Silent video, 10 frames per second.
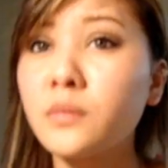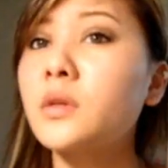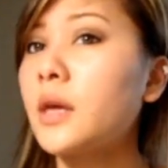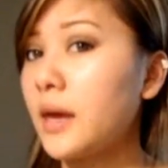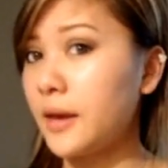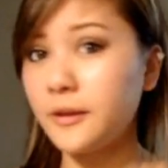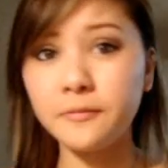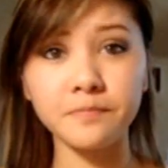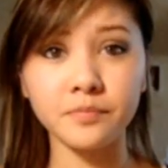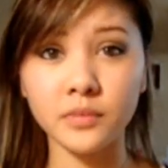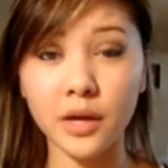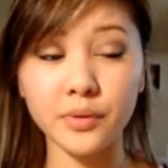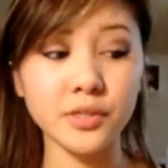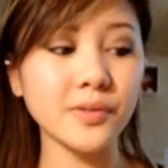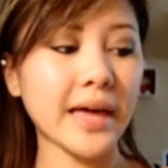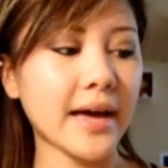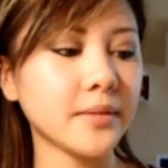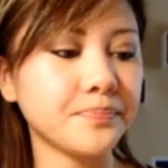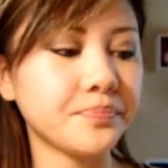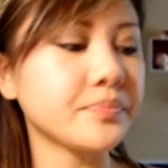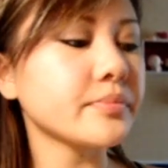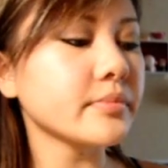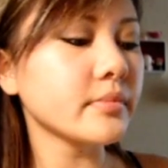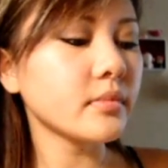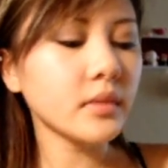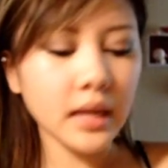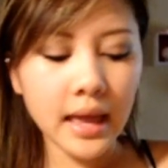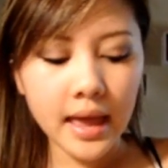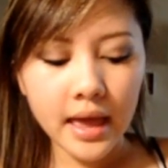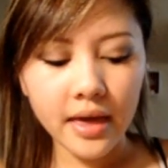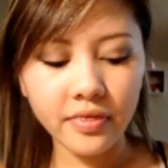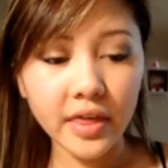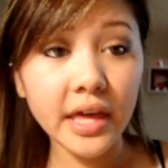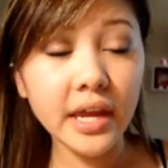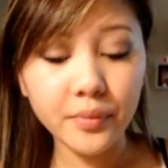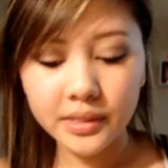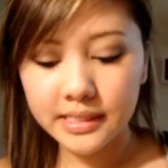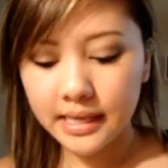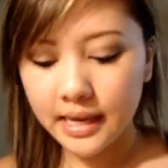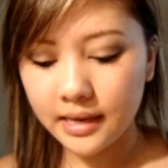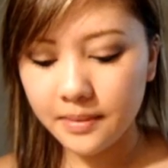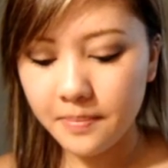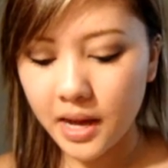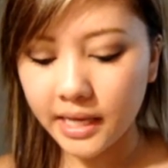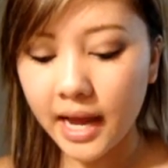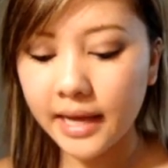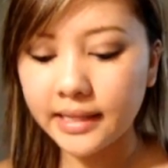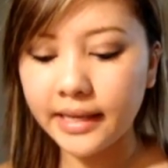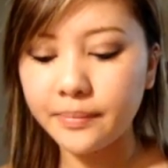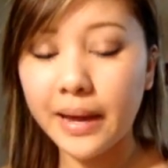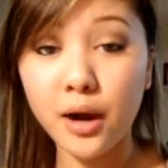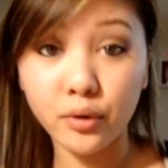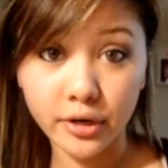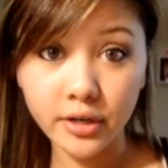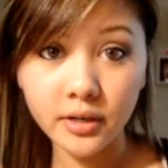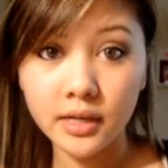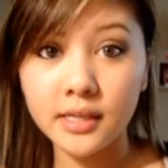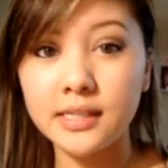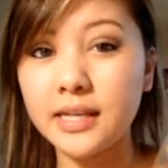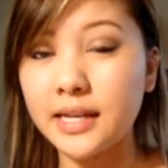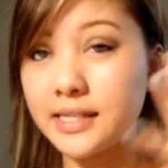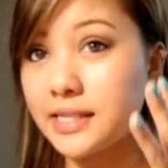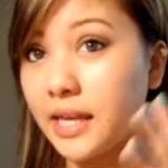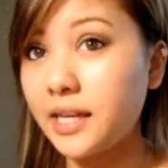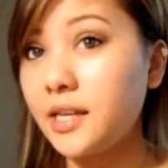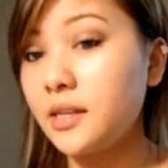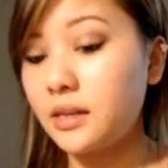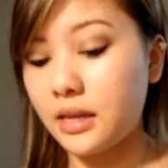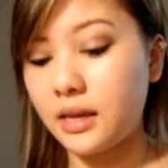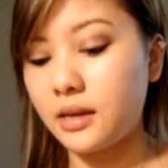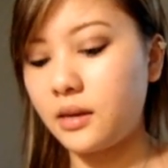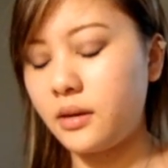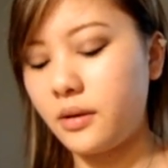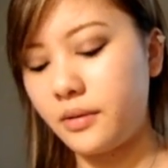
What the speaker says: Okay, I would do that. And then I would take my highlight powder to kind of set it and